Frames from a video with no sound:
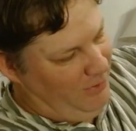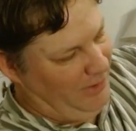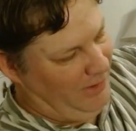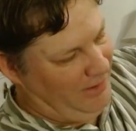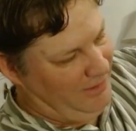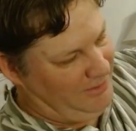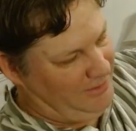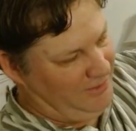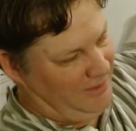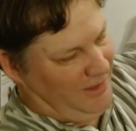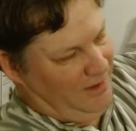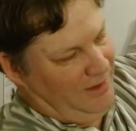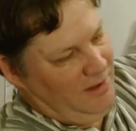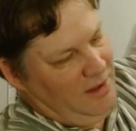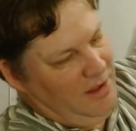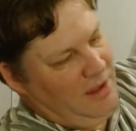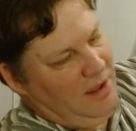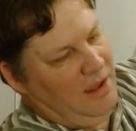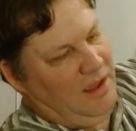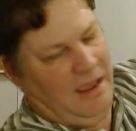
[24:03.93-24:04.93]
But
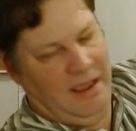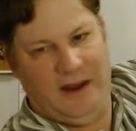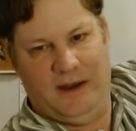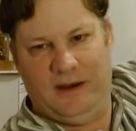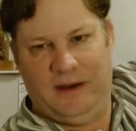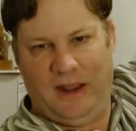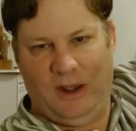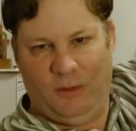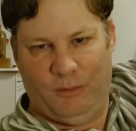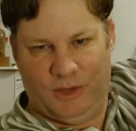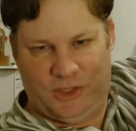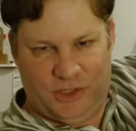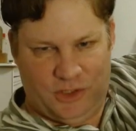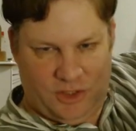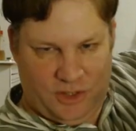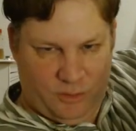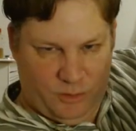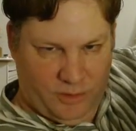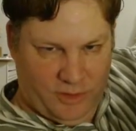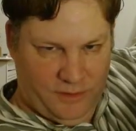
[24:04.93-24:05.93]
and how much
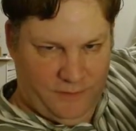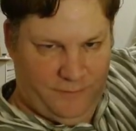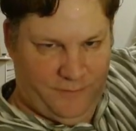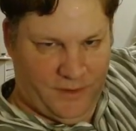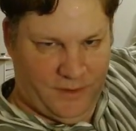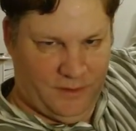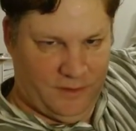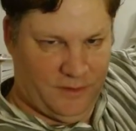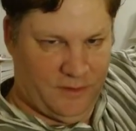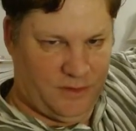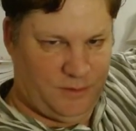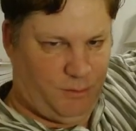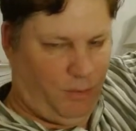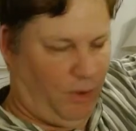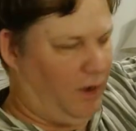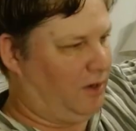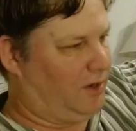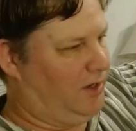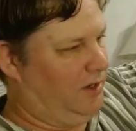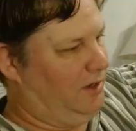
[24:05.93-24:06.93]
you can really fit in this
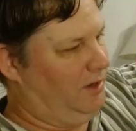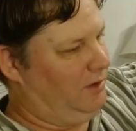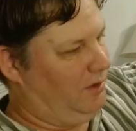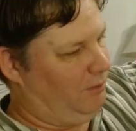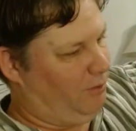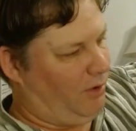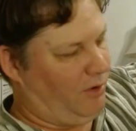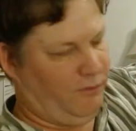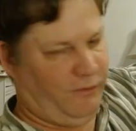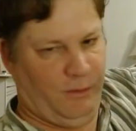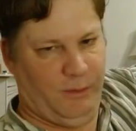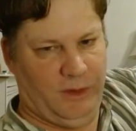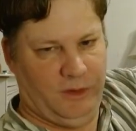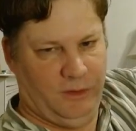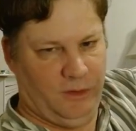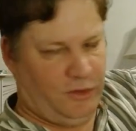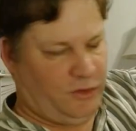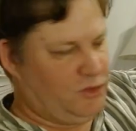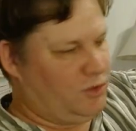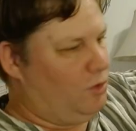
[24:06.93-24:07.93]
pocket, apart from
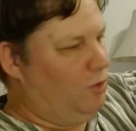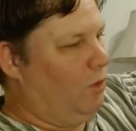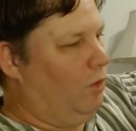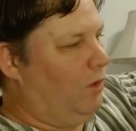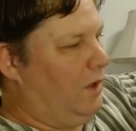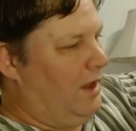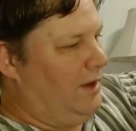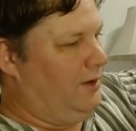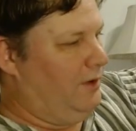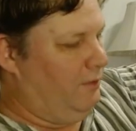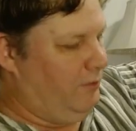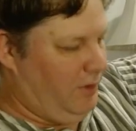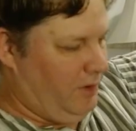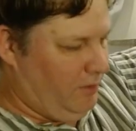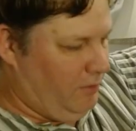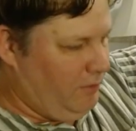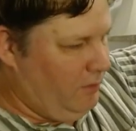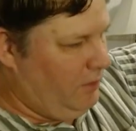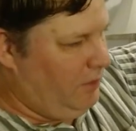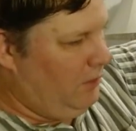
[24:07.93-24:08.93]
it looks cool, I don't
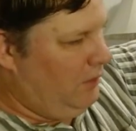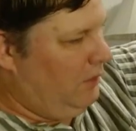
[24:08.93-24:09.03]
know.